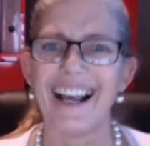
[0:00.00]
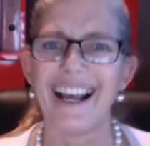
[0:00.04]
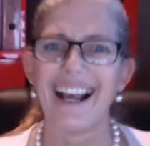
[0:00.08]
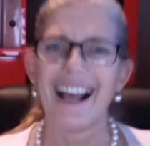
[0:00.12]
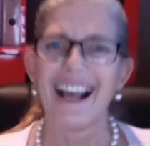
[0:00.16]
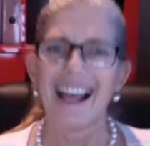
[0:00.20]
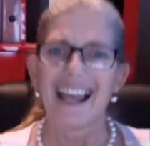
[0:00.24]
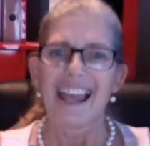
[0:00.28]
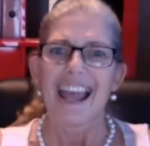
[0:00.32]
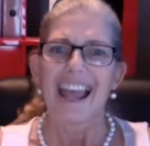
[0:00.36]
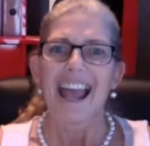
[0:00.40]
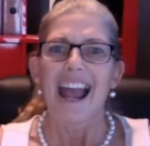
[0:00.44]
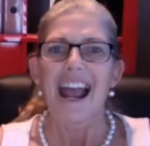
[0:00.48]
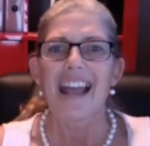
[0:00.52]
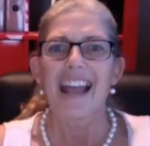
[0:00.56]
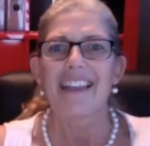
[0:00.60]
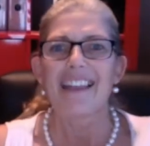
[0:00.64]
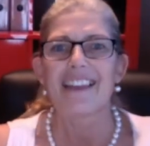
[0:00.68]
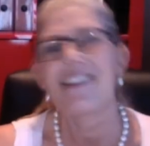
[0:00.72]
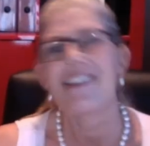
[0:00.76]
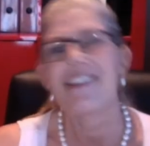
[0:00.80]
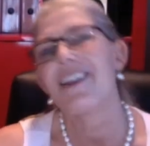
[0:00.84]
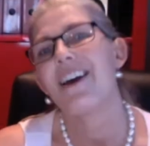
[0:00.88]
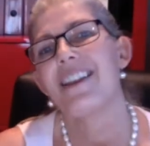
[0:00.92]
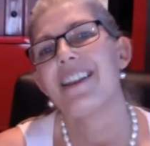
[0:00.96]
on. And the
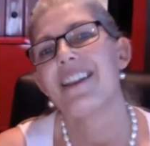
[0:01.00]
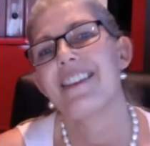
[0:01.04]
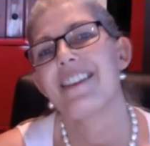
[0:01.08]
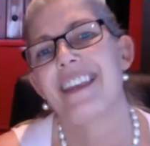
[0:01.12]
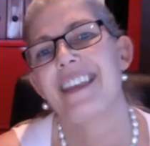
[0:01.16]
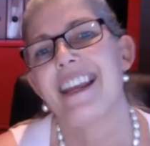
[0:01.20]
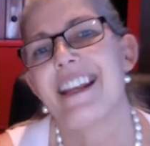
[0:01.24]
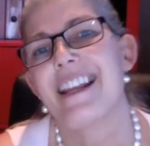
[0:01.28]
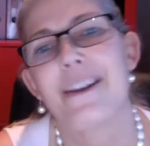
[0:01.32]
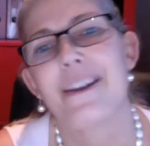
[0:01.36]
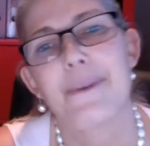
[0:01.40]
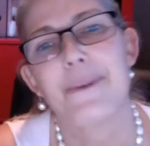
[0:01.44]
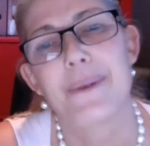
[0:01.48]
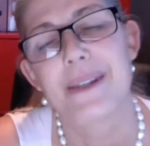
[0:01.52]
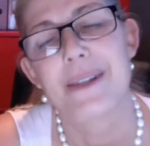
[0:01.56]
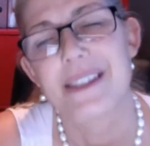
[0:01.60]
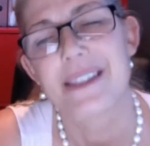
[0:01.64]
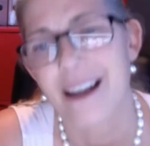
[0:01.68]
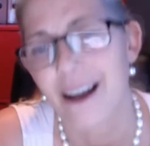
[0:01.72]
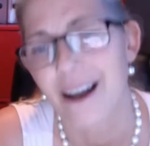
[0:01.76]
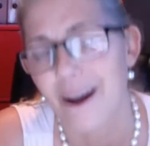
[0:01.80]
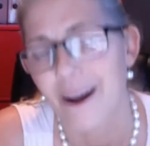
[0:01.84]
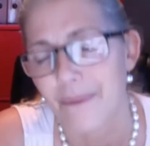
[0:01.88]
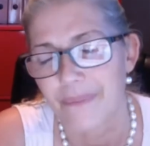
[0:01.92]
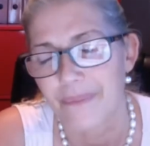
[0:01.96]
third thing that was
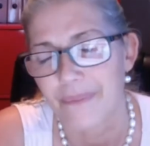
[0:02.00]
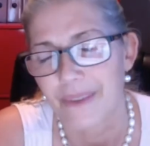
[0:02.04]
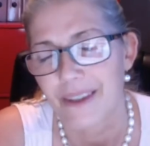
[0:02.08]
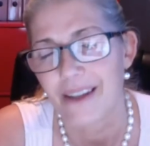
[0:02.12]
um,